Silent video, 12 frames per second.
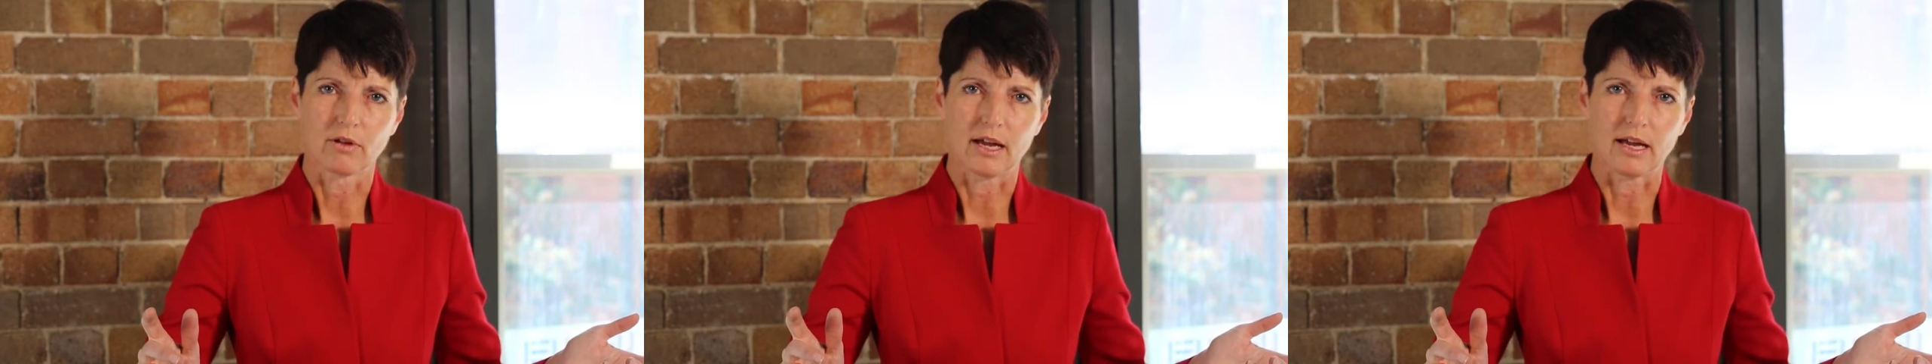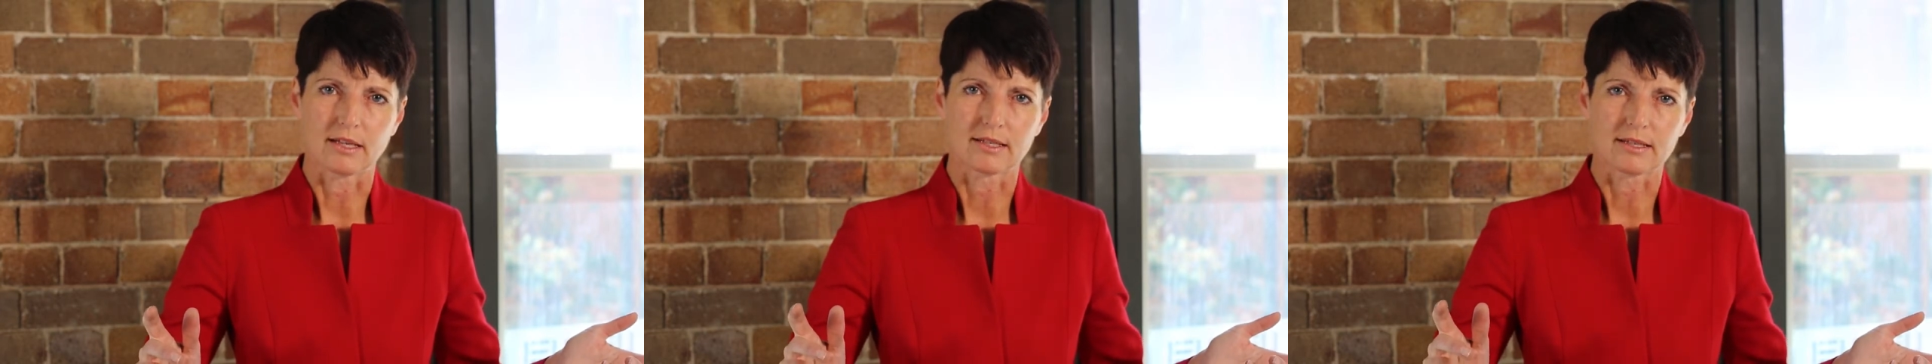
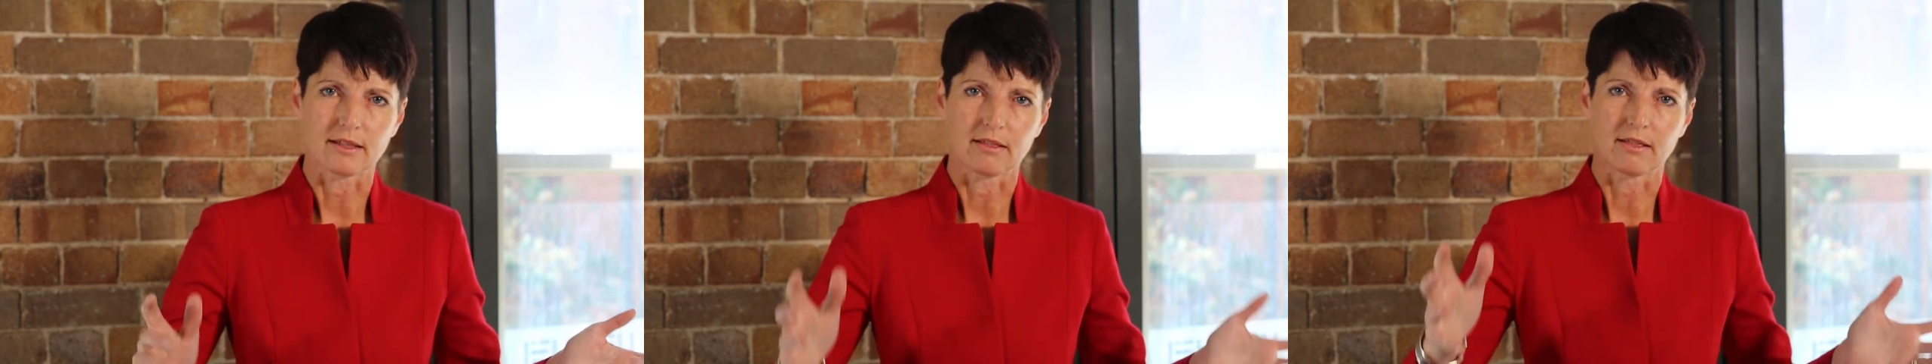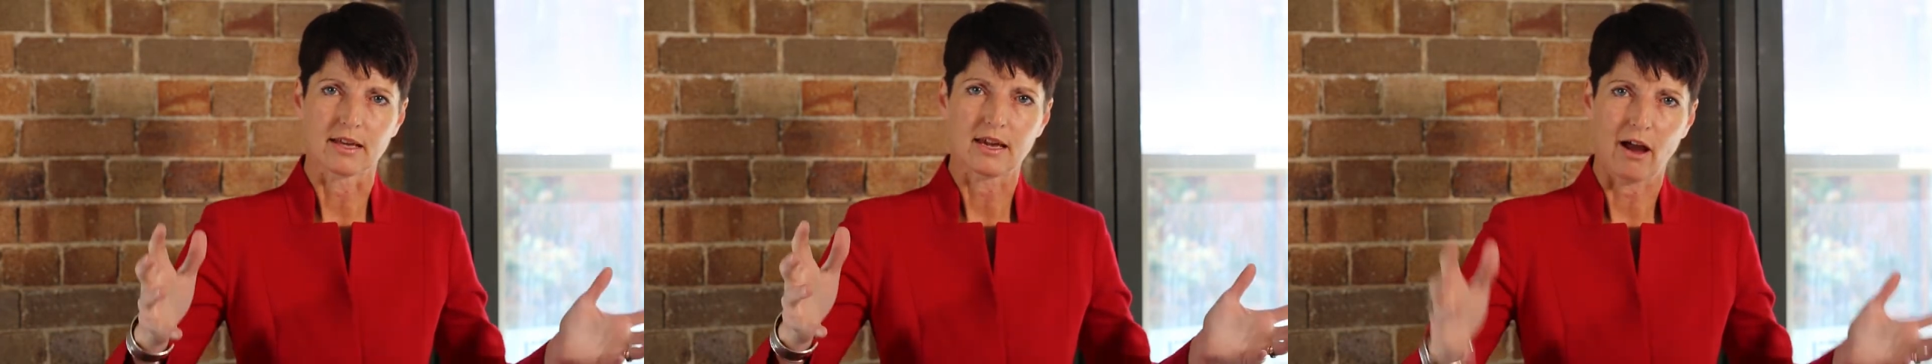
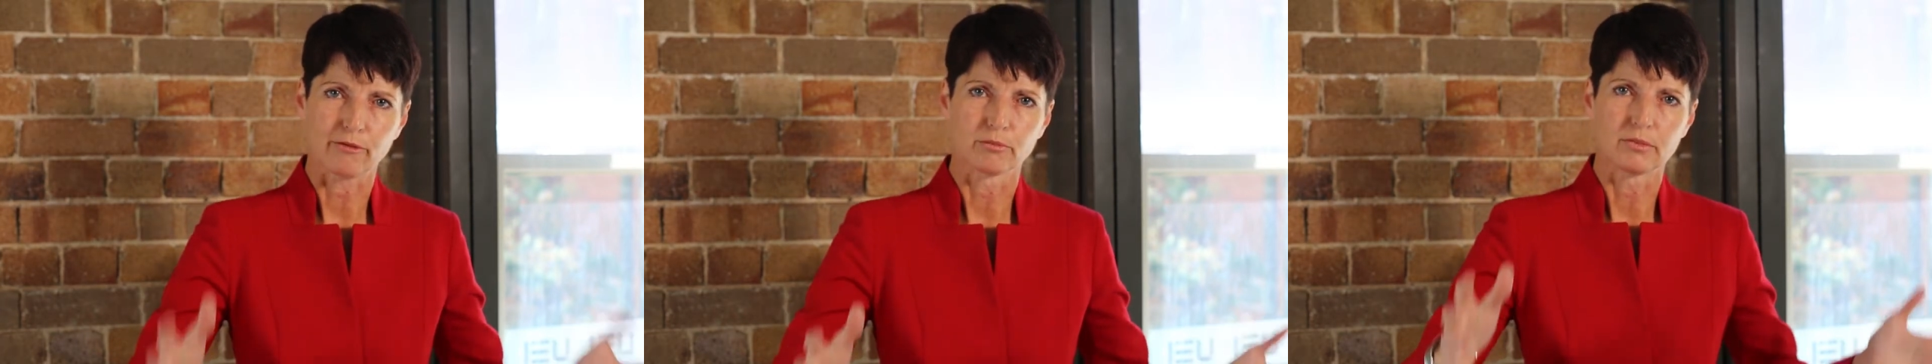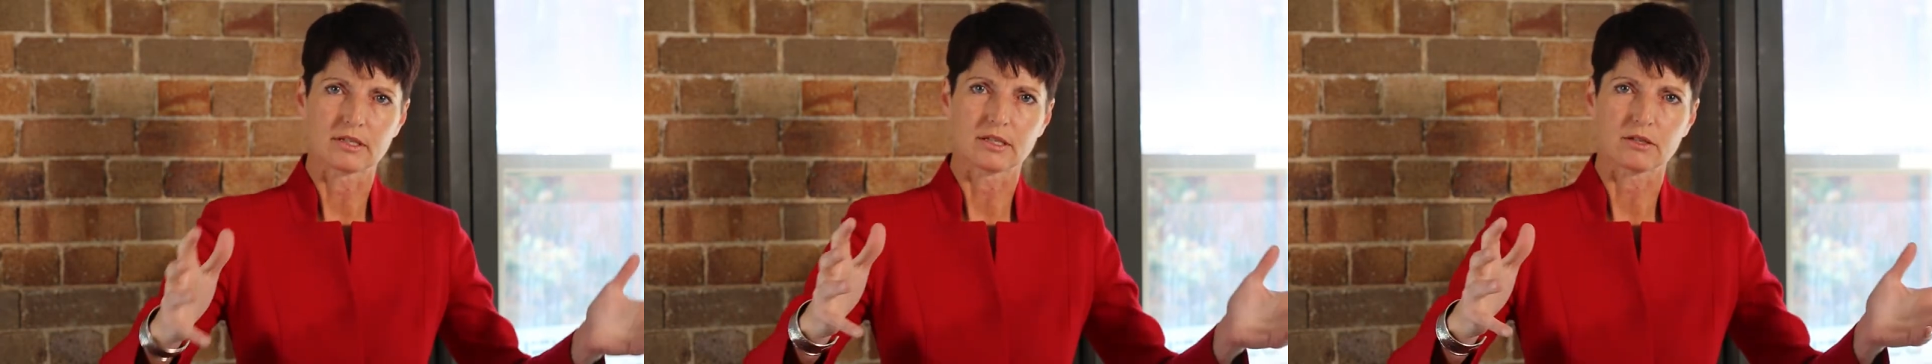the
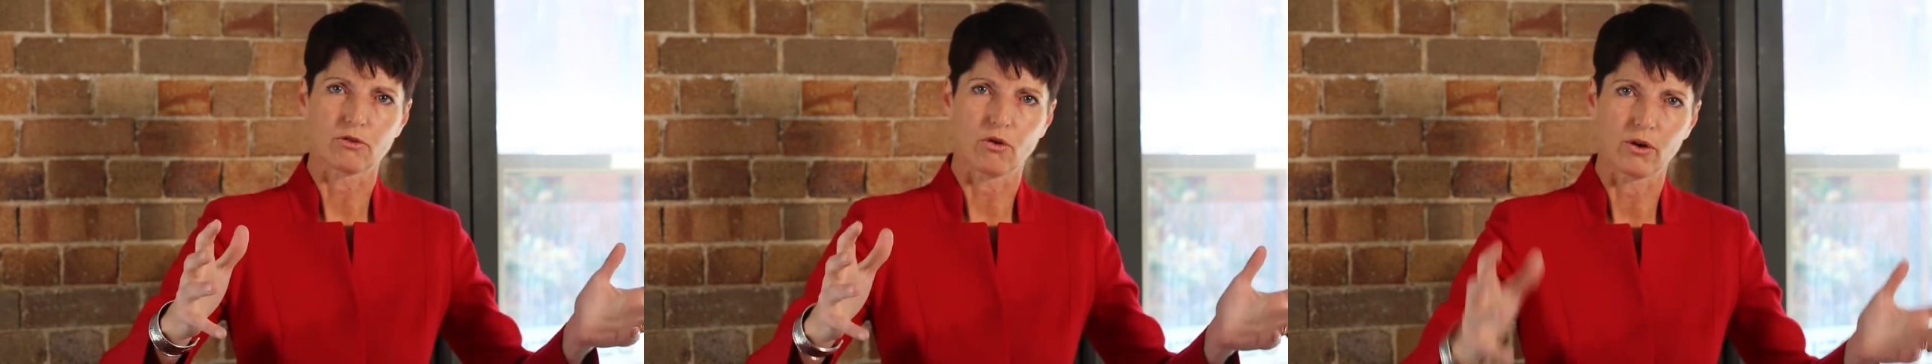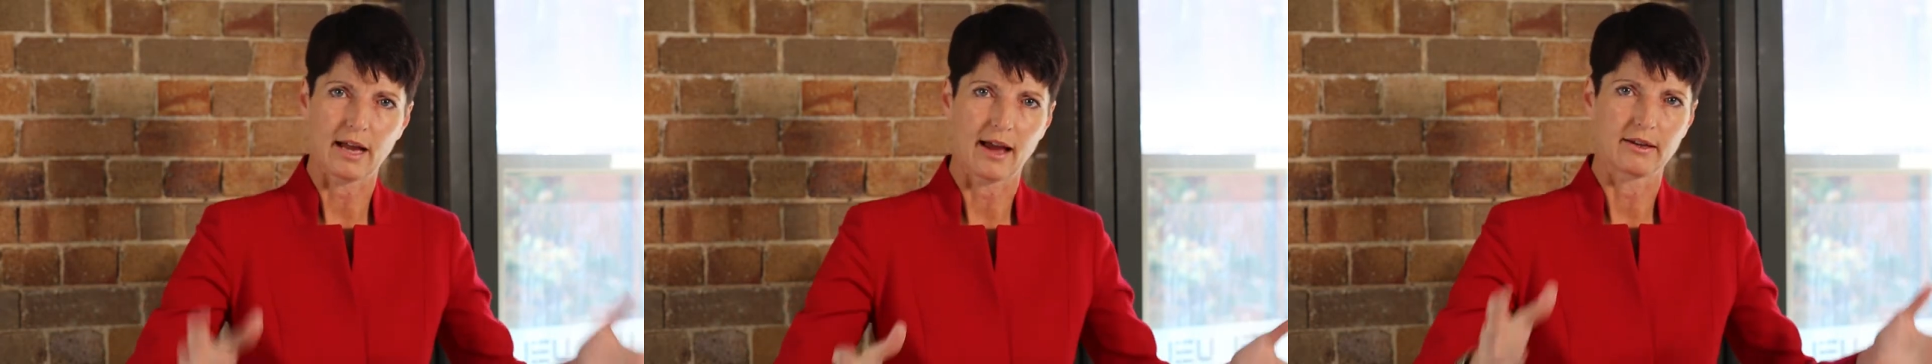government's
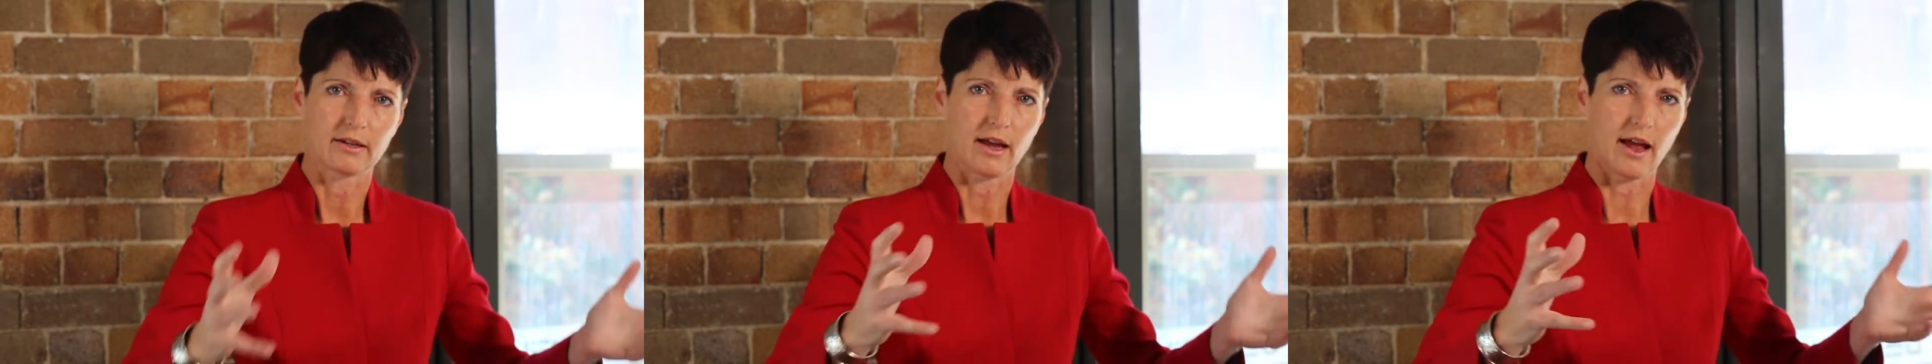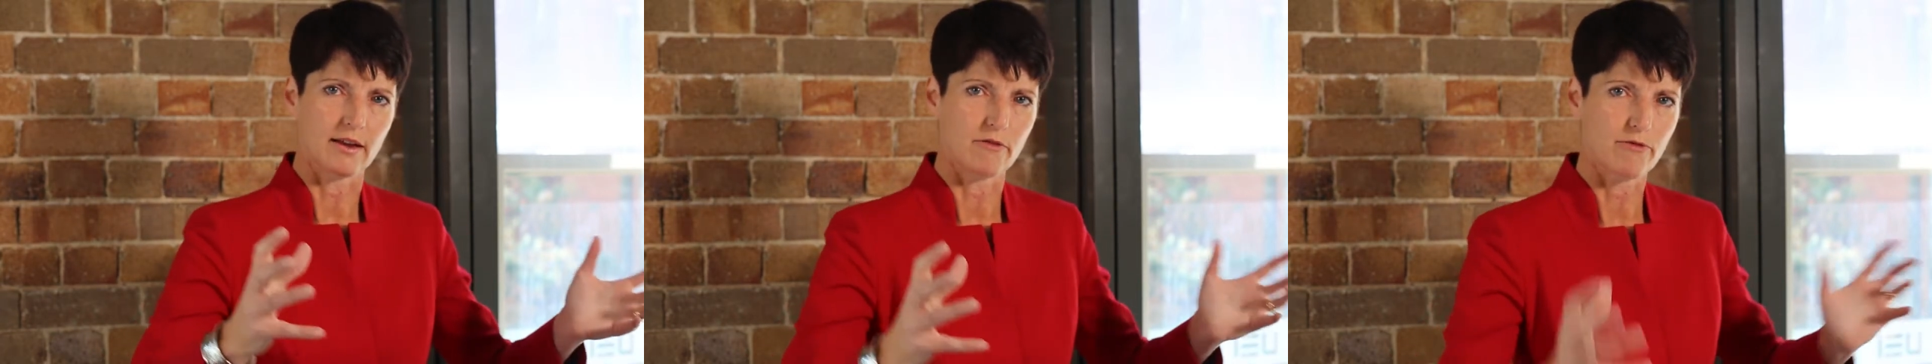created
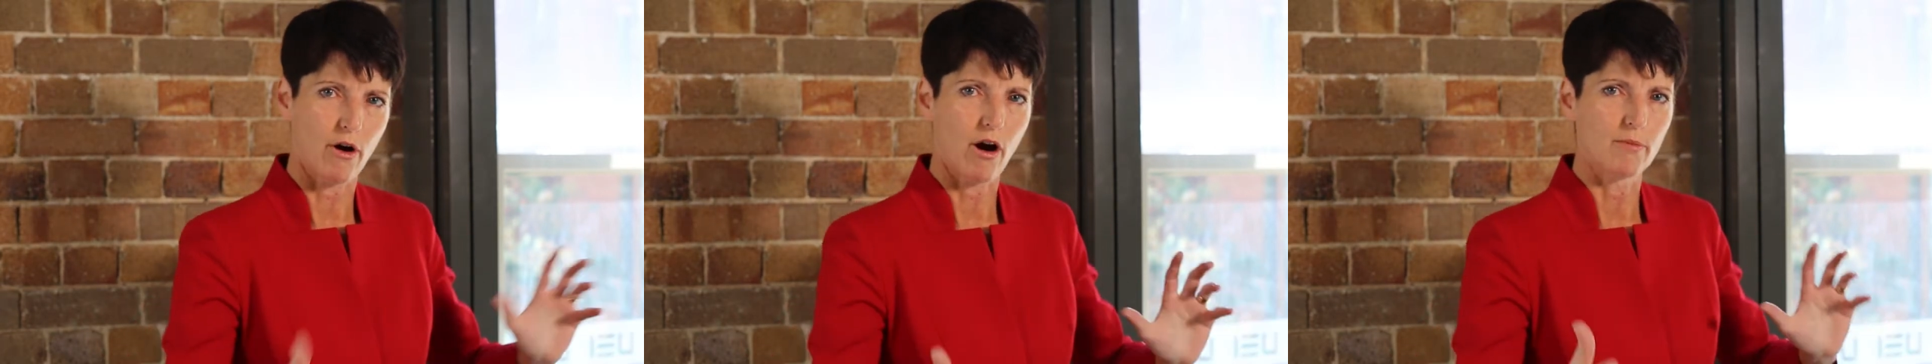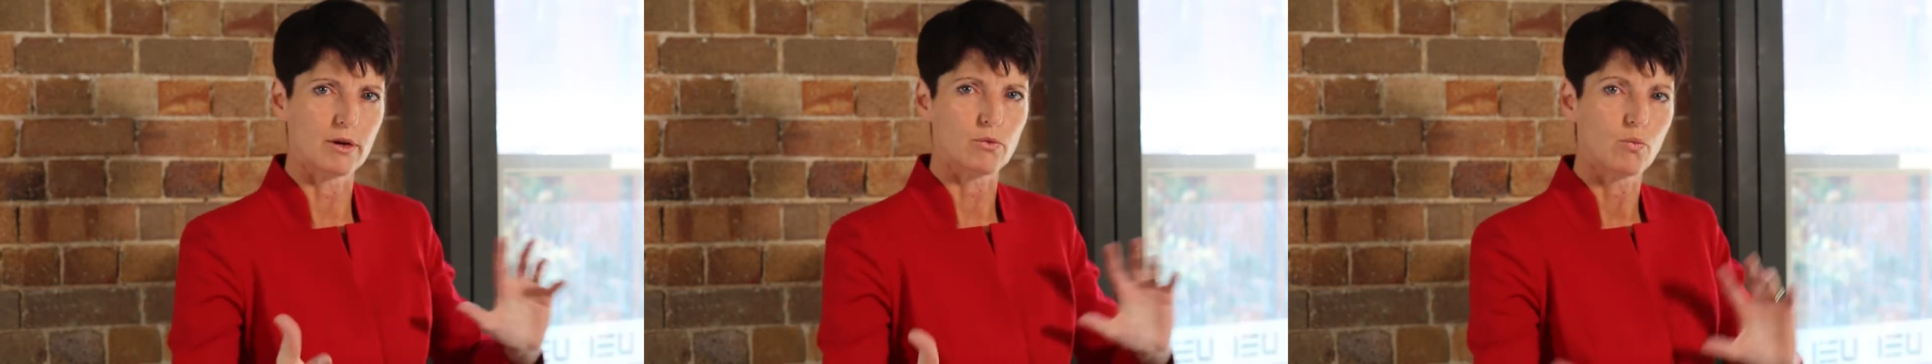an
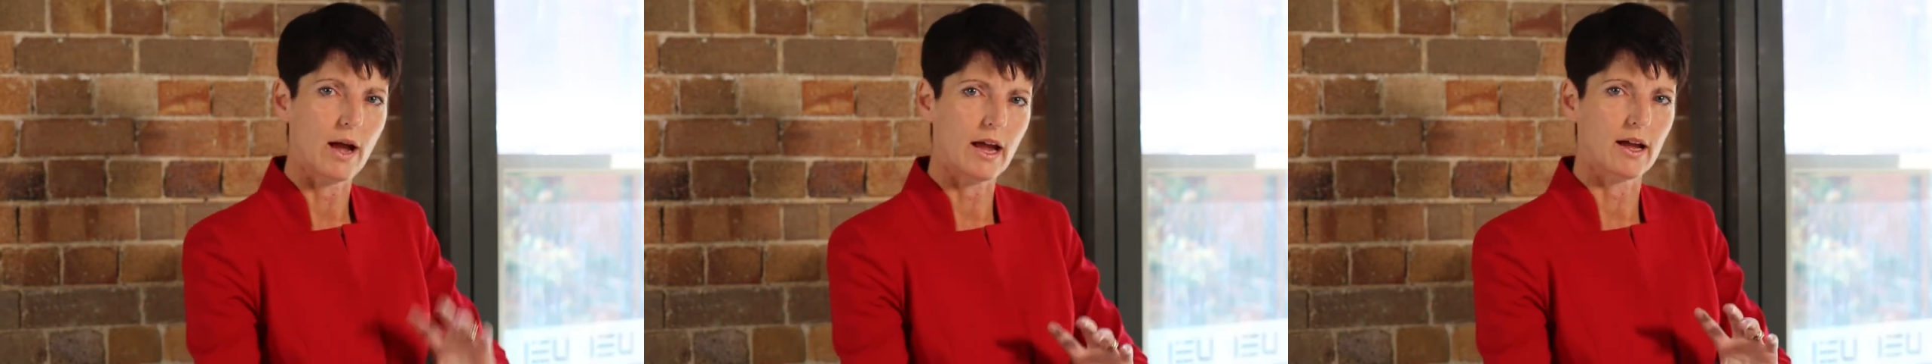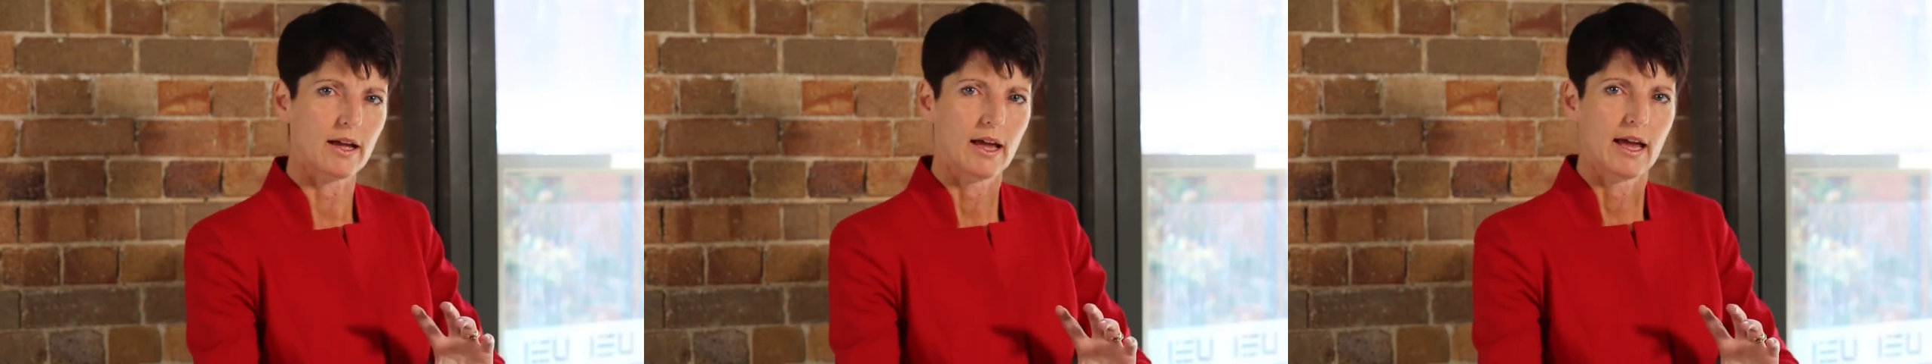environment
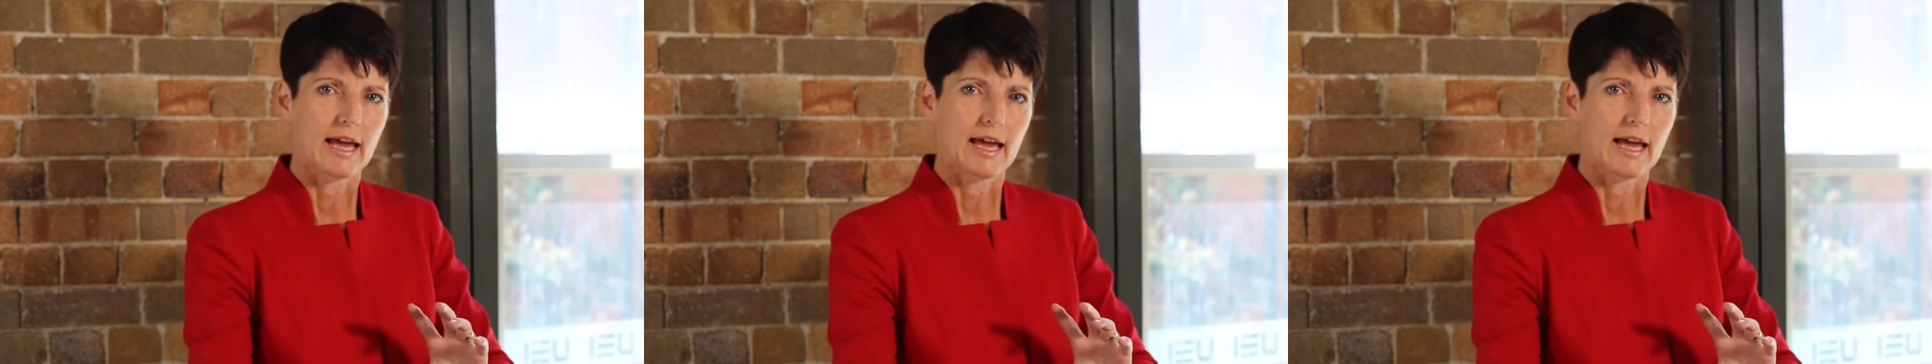where